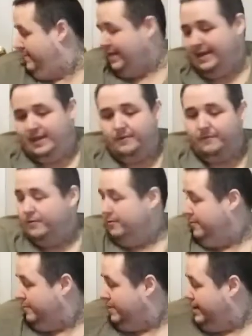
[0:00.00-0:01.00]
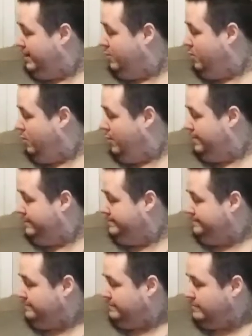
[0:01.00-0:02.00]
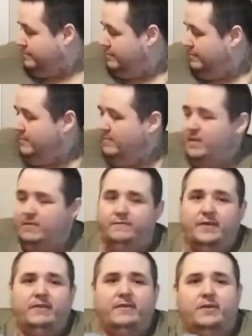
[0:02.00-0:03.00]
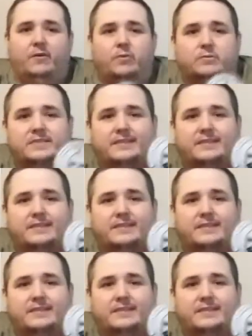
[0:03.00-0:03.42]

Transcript: Thank you for the really cool fire in the hole